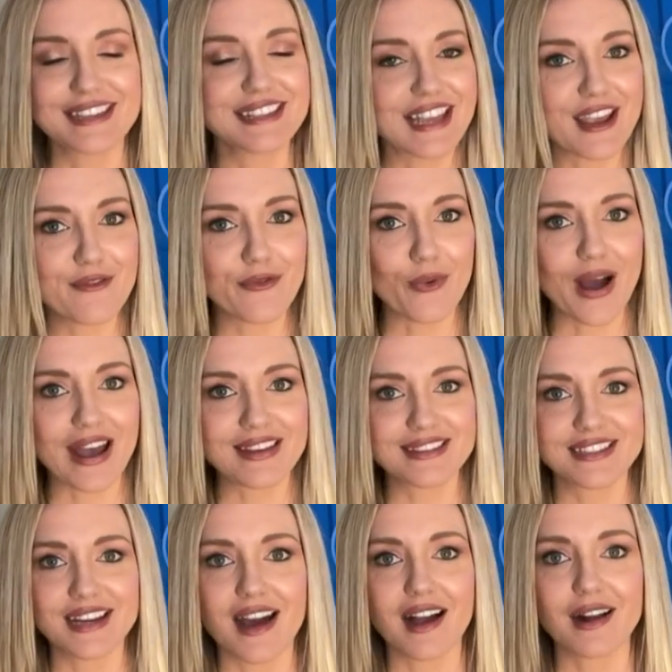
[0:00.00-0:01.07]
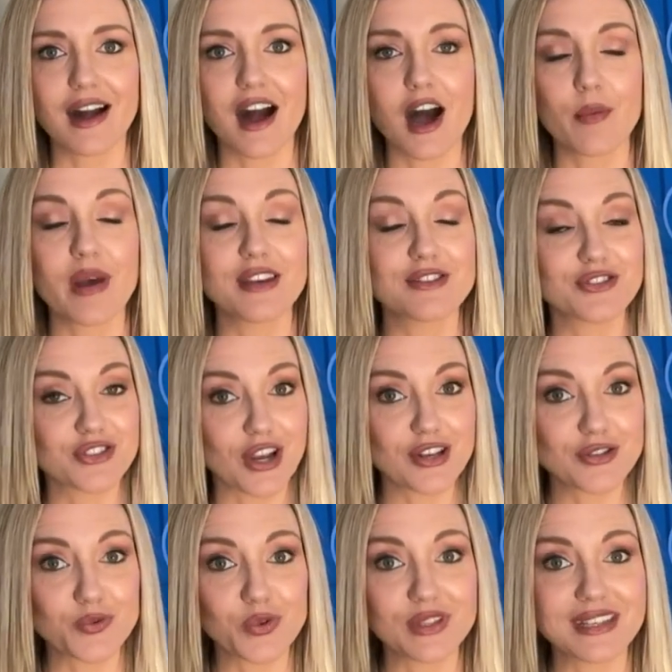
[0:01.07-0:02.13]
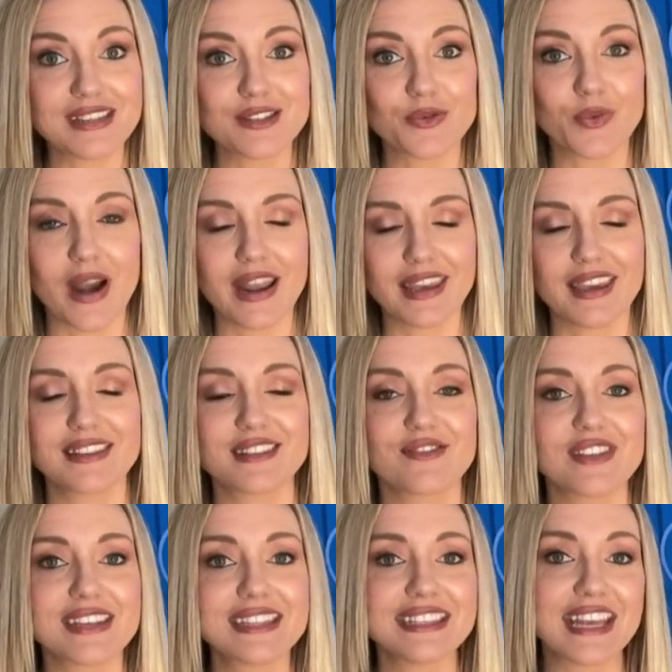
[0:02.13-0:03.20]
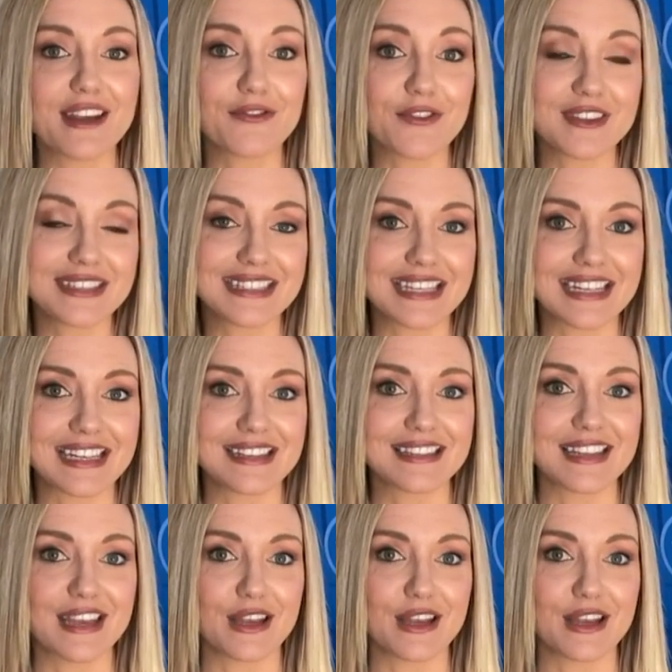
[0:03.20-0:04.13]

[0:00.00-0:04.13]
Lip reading: SafeWise.com has just released rankings of the safest cities